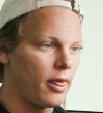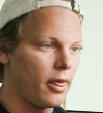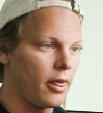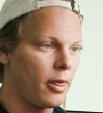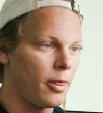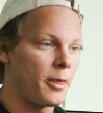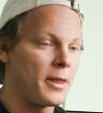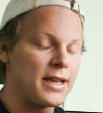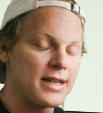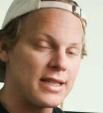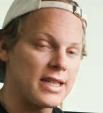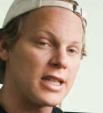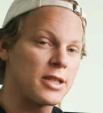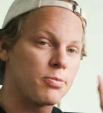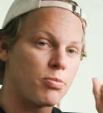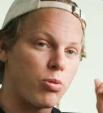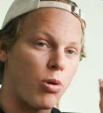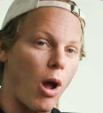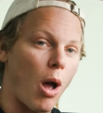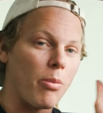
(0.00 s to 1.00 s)
this is
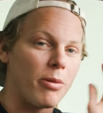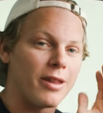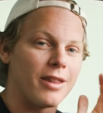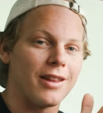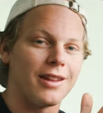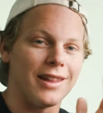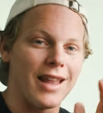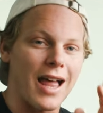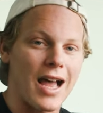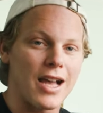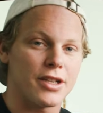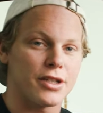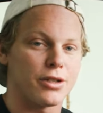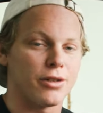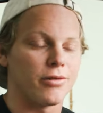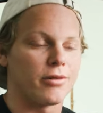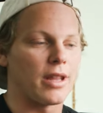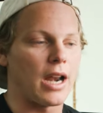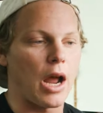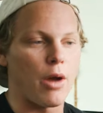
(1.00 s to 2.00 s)
probably the last
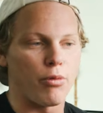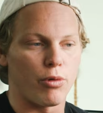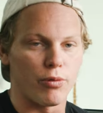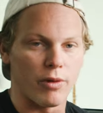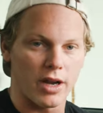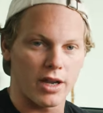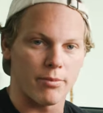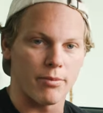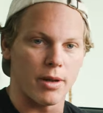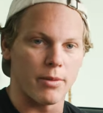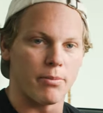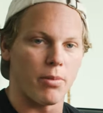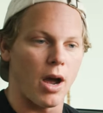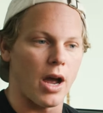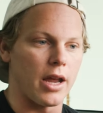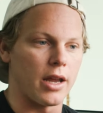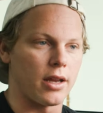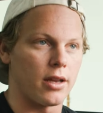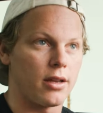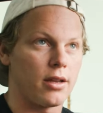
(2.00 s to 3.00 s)
year that I would recommend
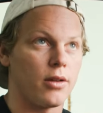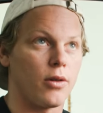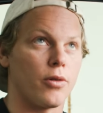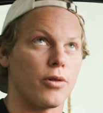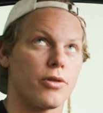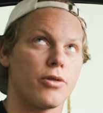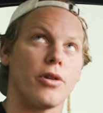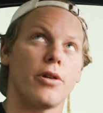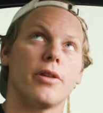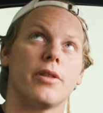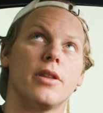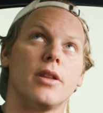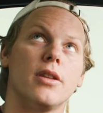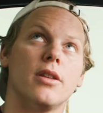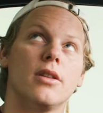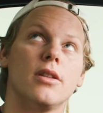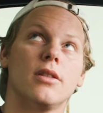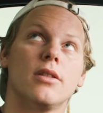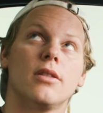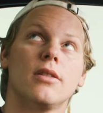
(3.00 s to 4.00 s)
buying, or sorry,
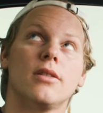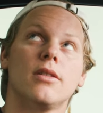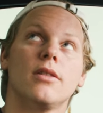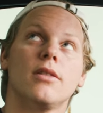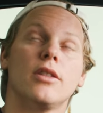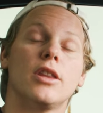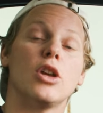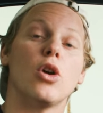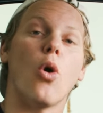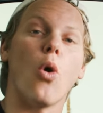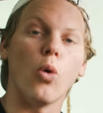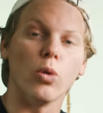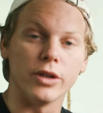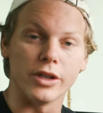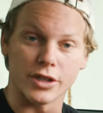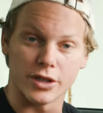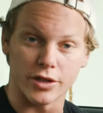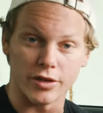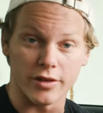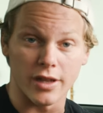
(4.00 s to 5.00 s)
the the
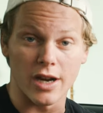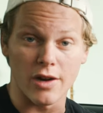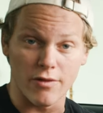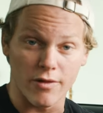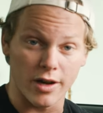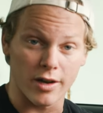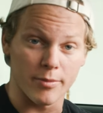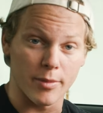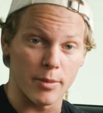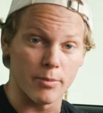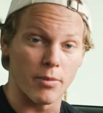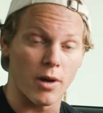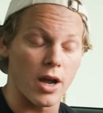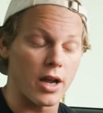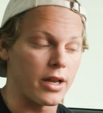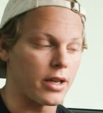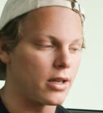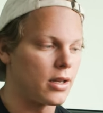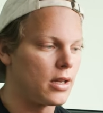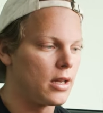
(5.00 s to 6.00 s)
oldest year that I would recommend
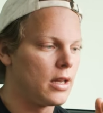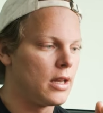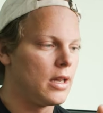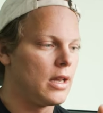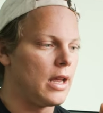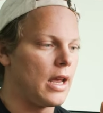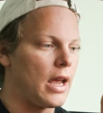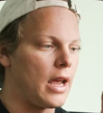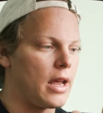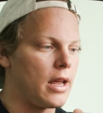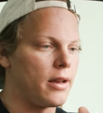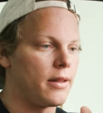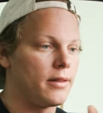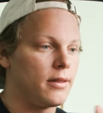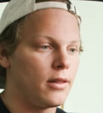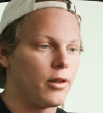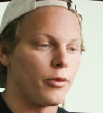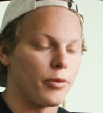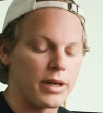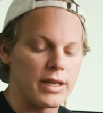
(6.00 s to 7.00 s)
buying. And
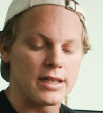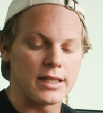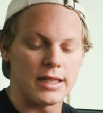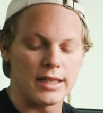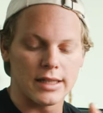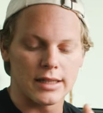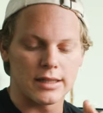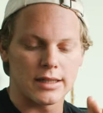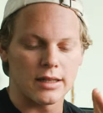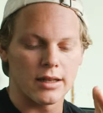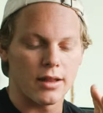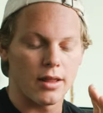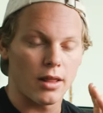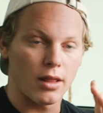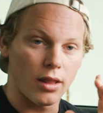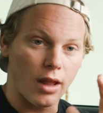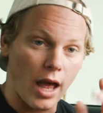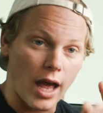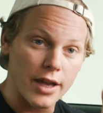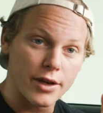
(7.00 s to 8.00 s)
the reason is
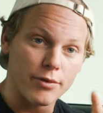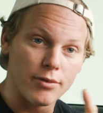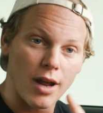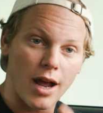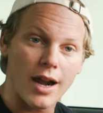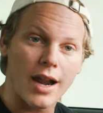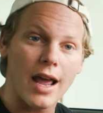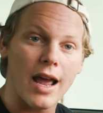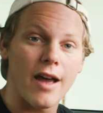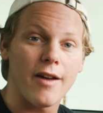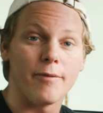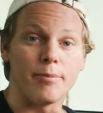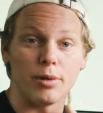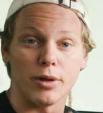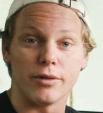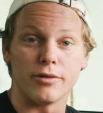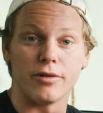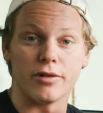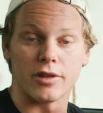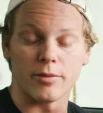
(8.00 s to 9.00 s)
I do not have
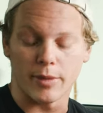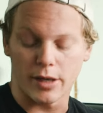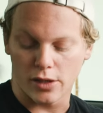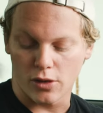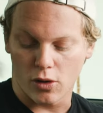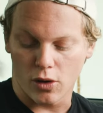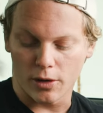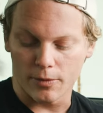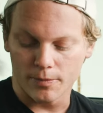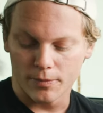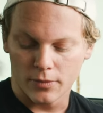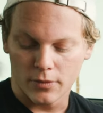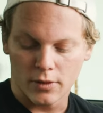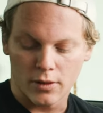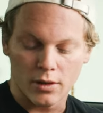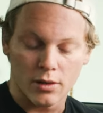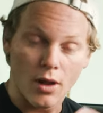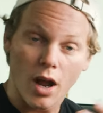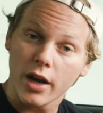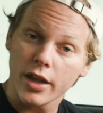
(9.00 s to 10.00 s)
Bluetooth in my car.
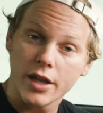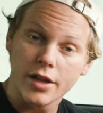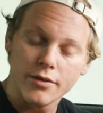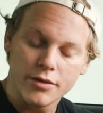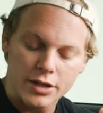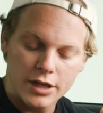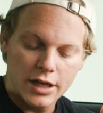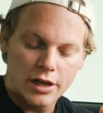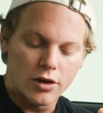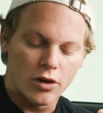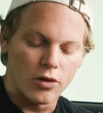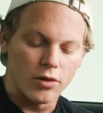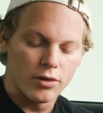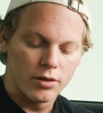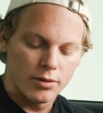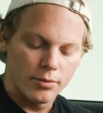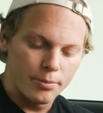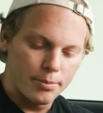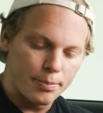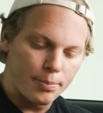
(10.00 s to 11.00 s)
Not a huge deal,
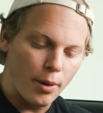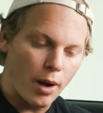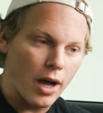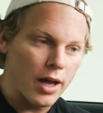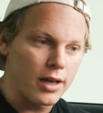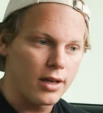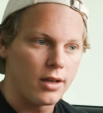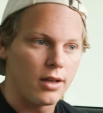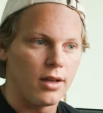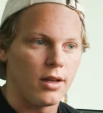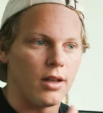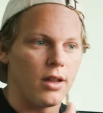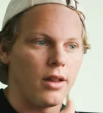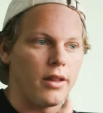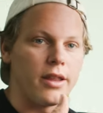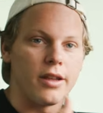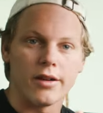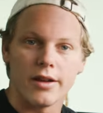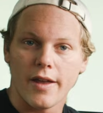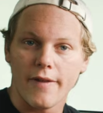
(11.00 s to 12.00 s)
but
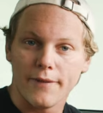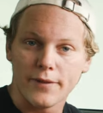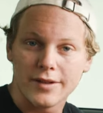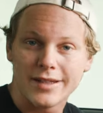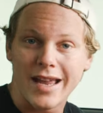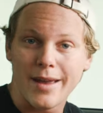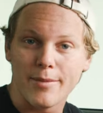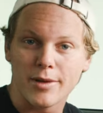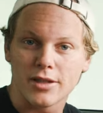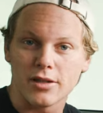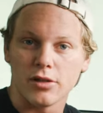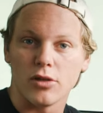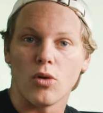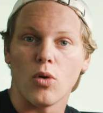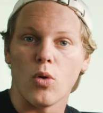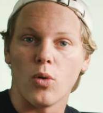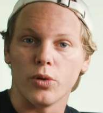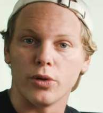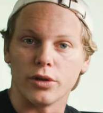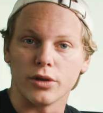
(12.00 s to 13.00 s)
the entertainment's a little
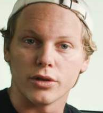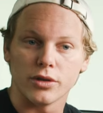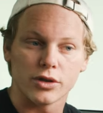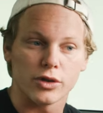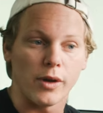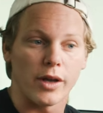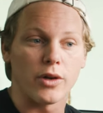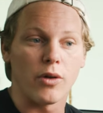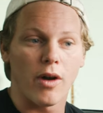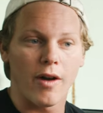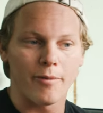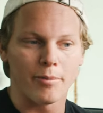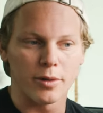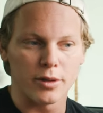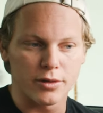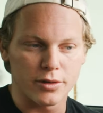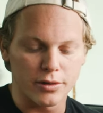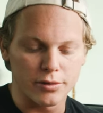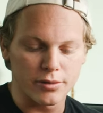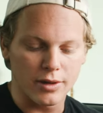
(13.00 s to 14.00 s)
older. So I don't have
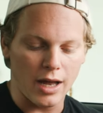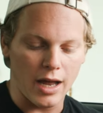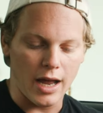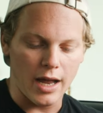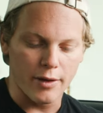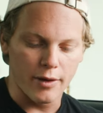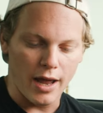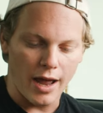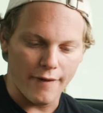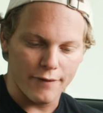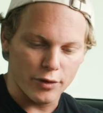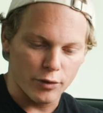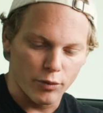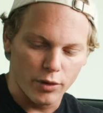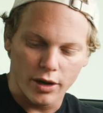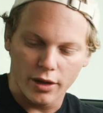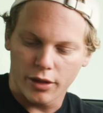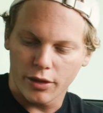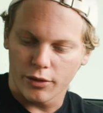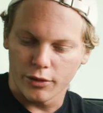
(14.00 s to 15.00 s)
Bluetooth. I have to
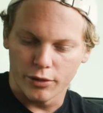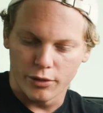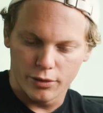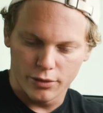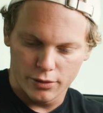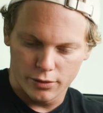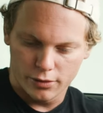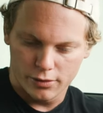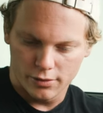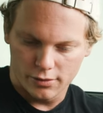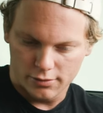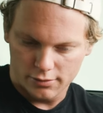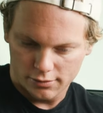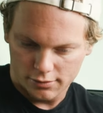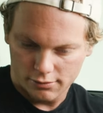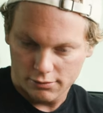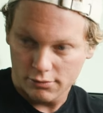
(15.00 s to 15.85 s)
run it through